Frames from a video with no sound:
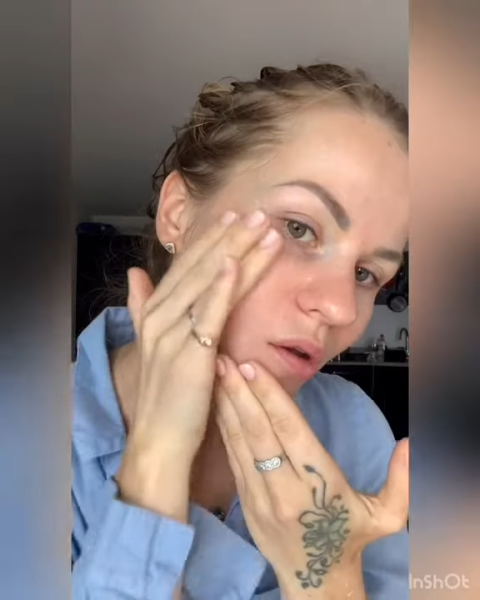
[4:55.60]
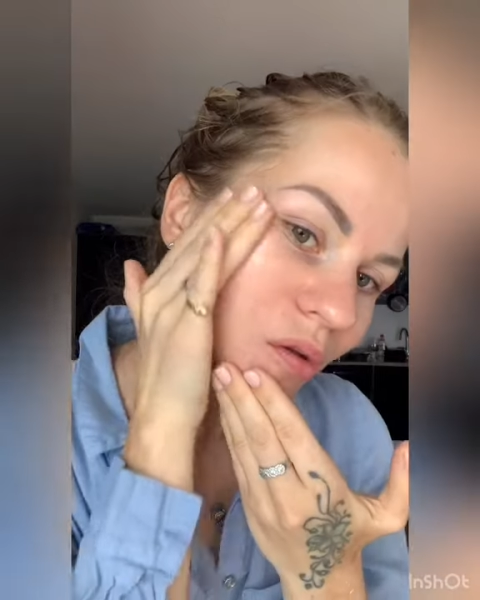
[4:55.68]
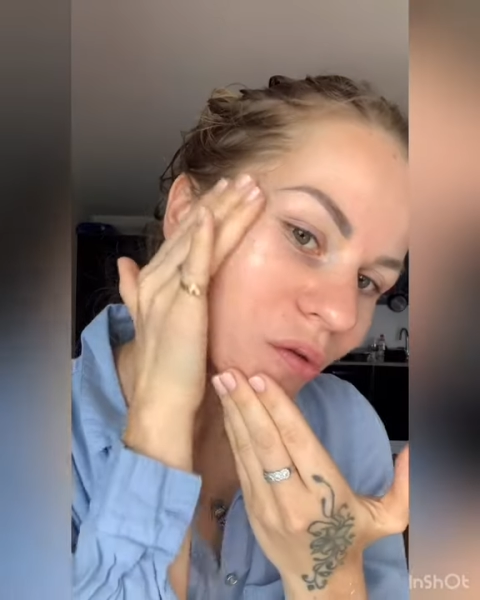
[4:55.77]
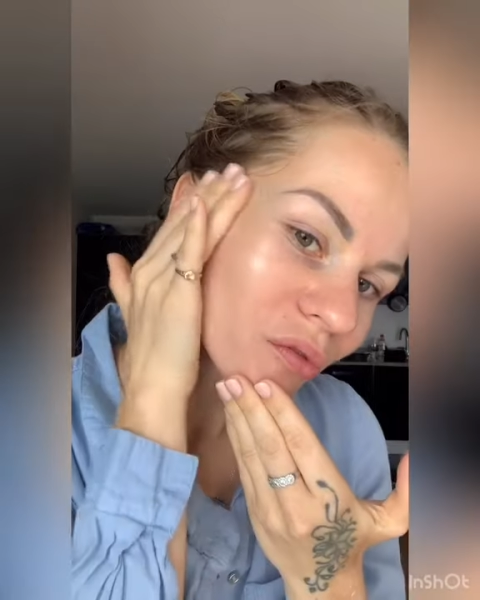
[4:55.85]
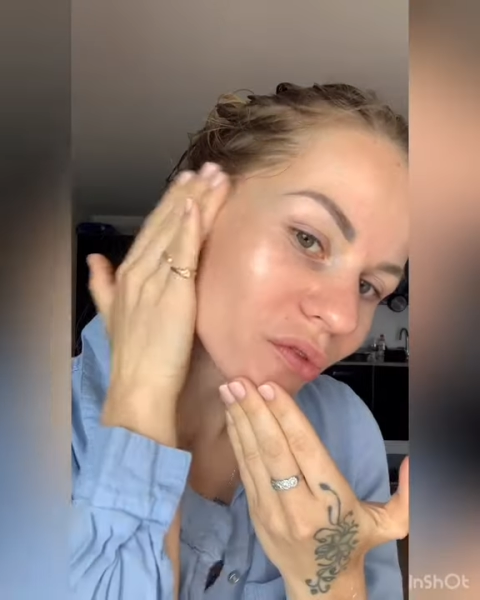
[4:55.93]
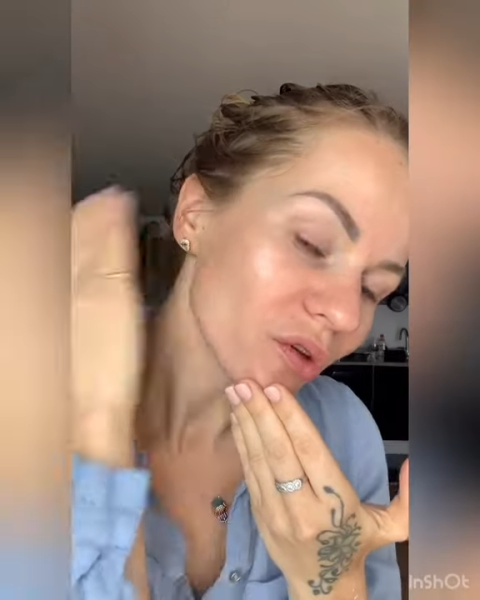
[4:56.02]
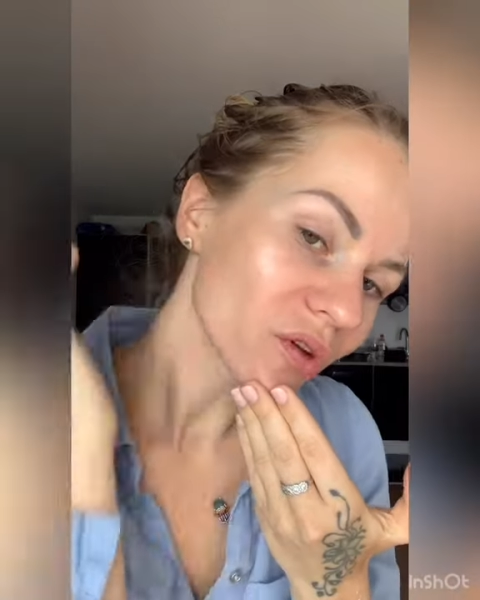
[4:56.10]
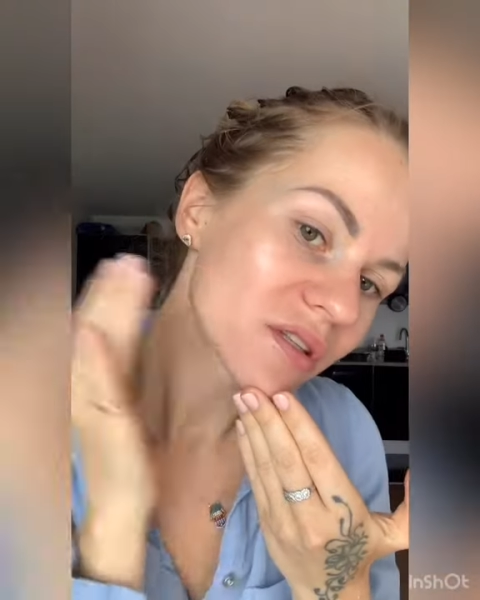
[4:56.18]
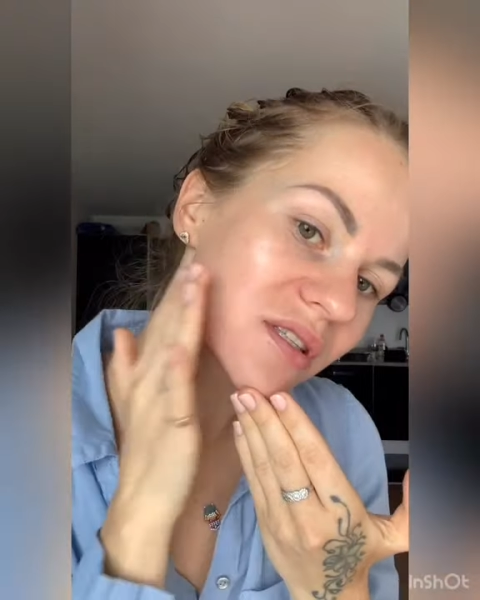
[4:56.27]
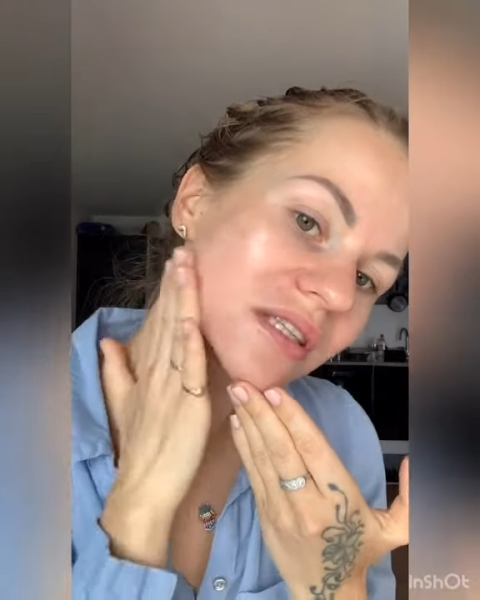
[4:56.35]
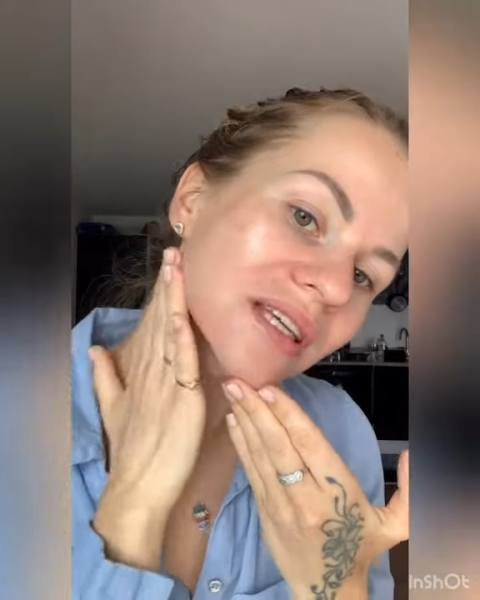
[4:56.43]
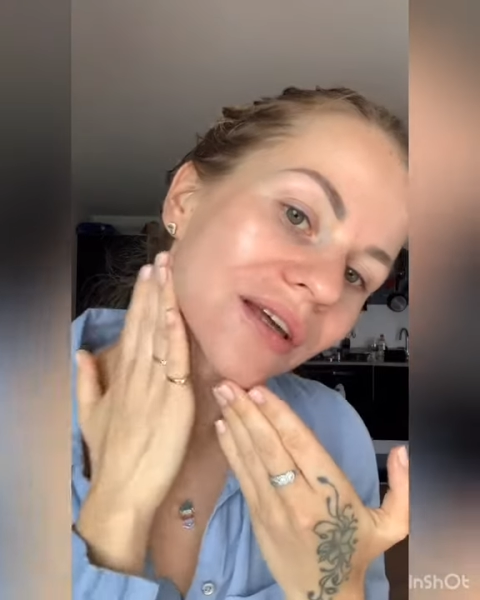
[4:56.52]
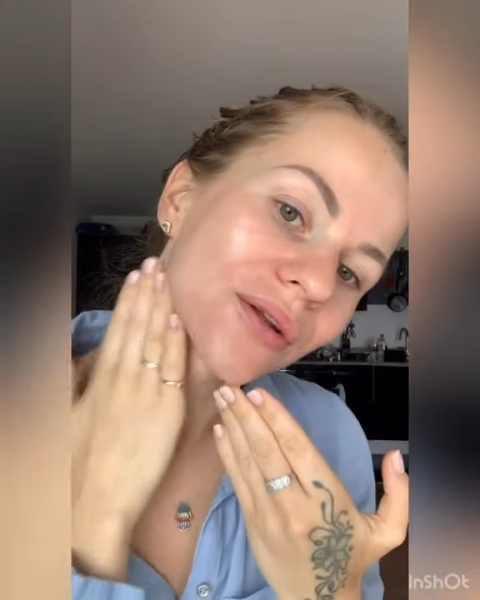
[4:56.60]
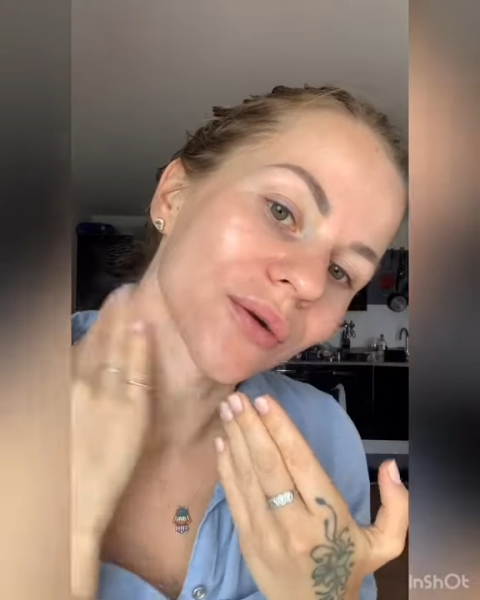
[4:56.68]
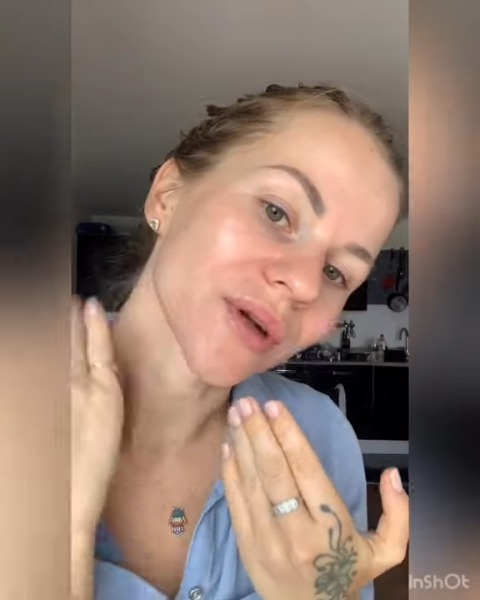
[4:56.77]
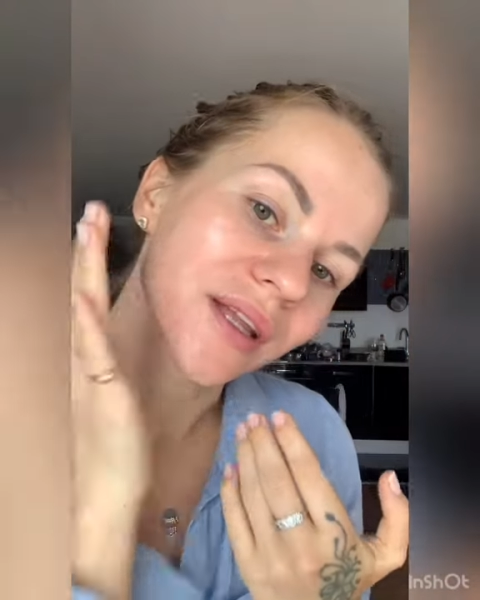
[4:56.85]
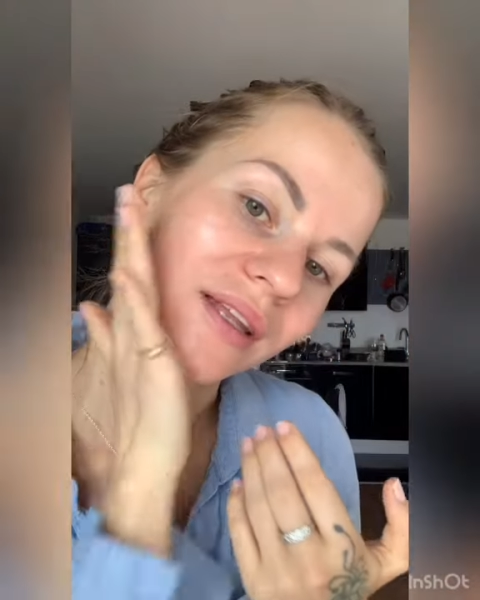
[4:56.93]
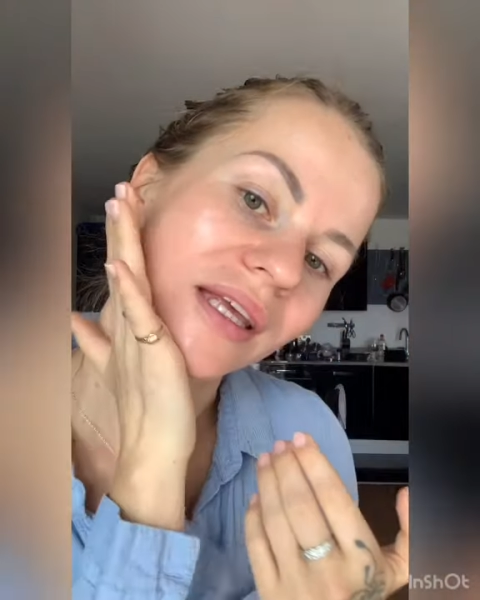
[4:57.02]
if you can see it
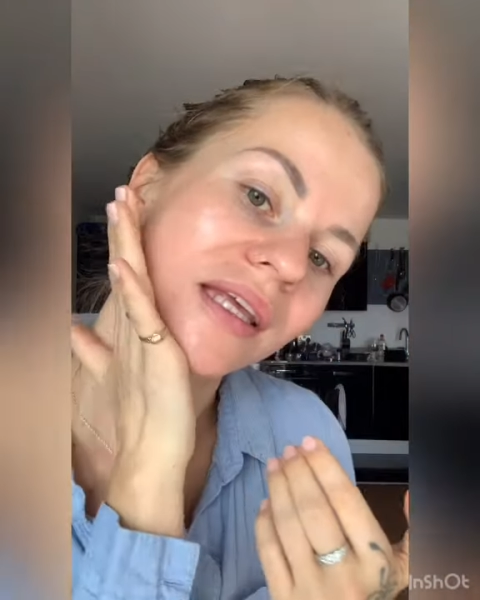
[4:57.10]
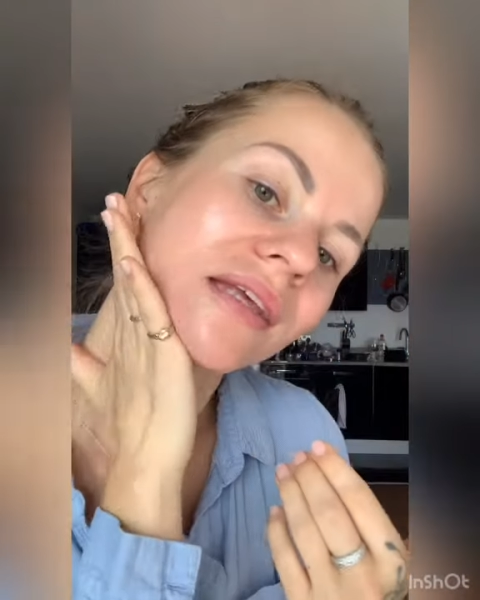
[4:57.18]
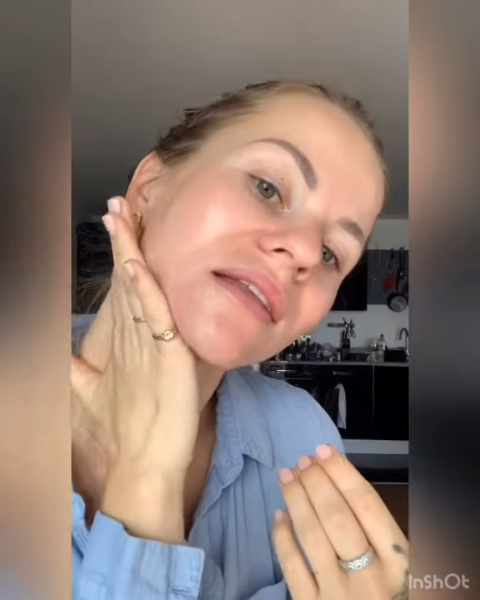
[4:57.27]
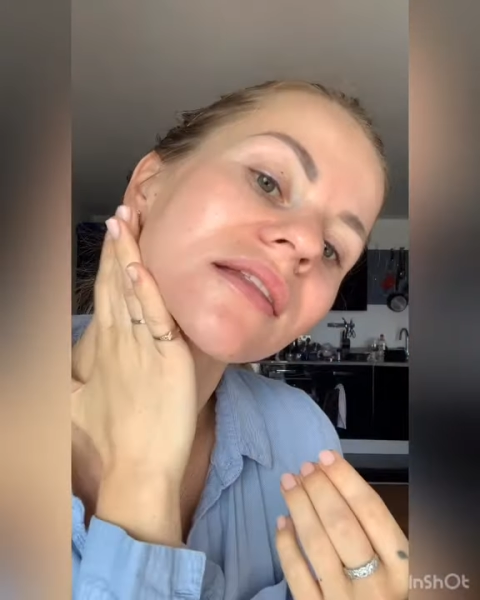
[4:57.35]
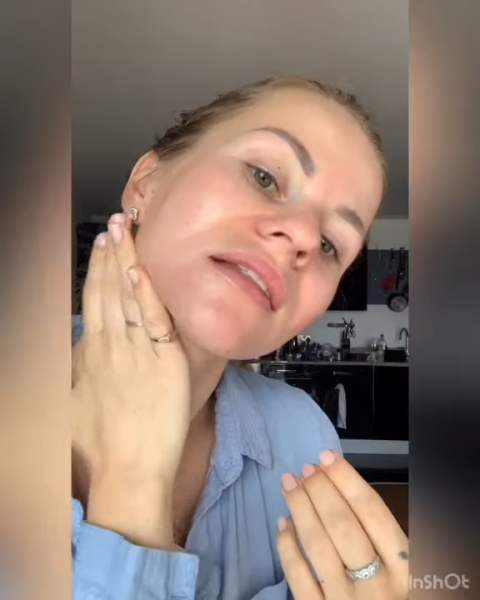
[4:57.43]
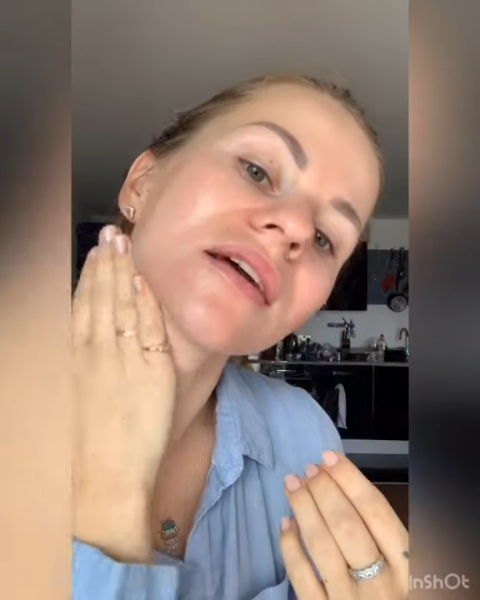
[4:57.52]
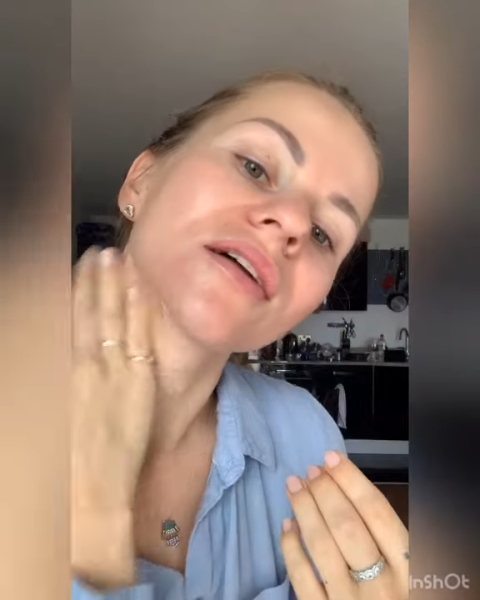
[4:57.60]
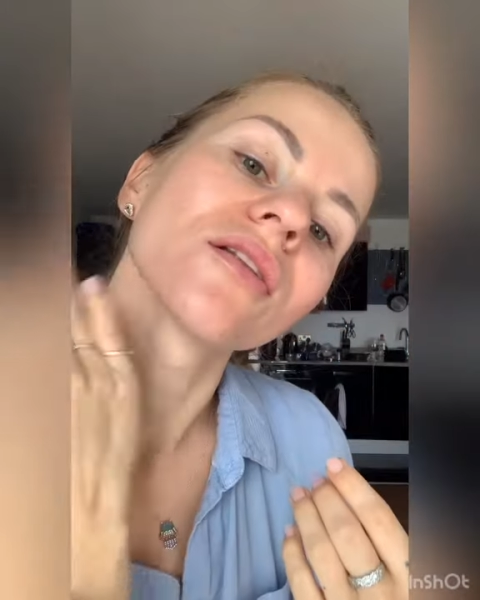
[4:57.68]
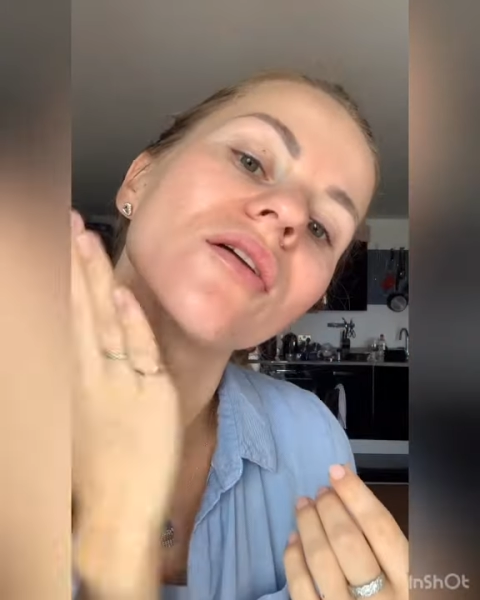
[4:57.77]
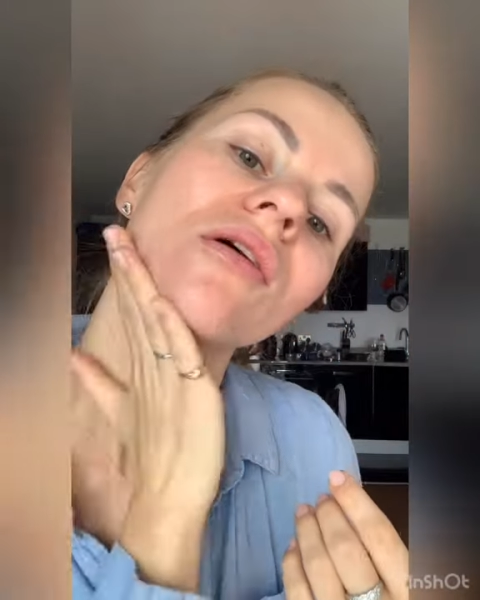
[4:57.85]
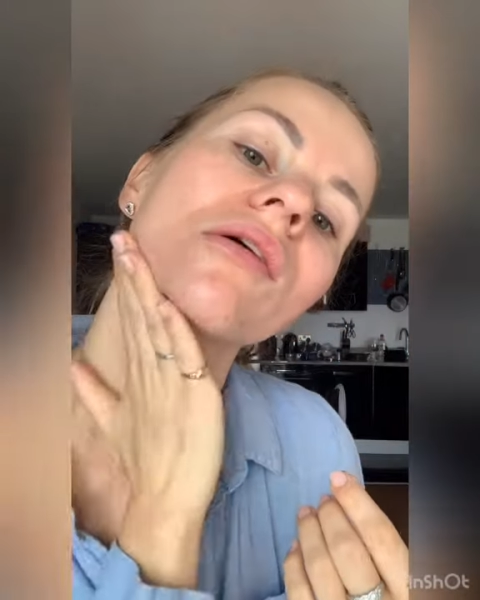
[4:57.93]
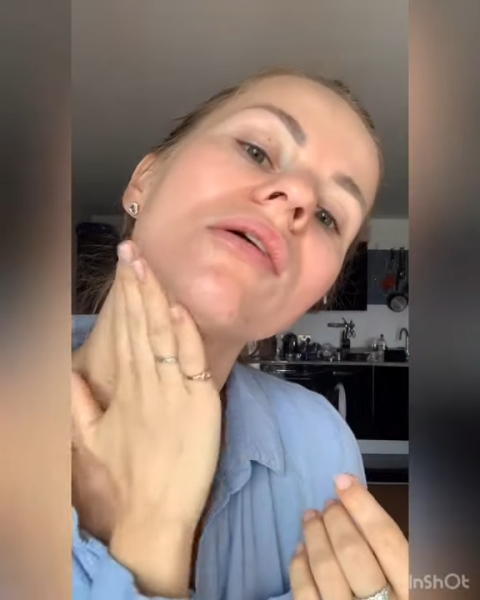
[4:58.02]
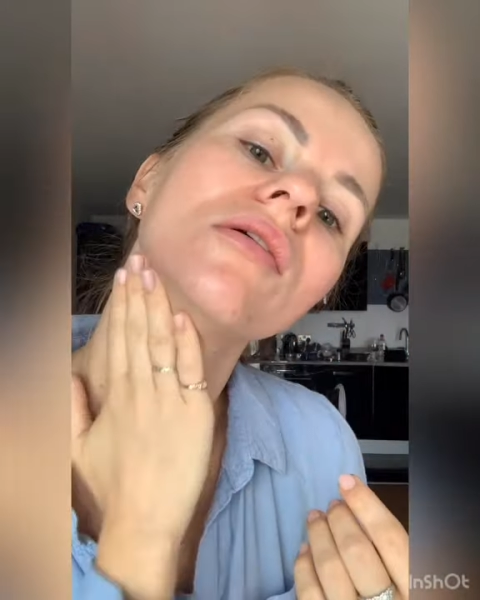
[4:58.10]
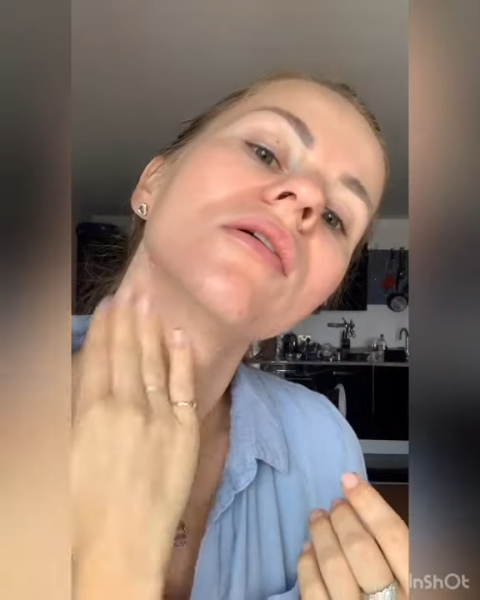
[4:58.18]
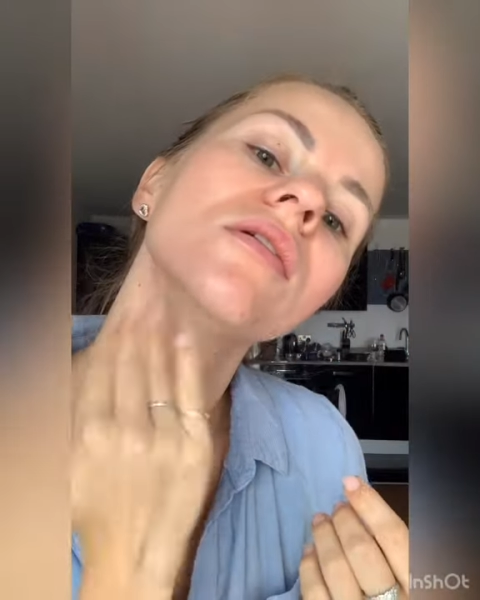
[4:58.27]
already, the glow,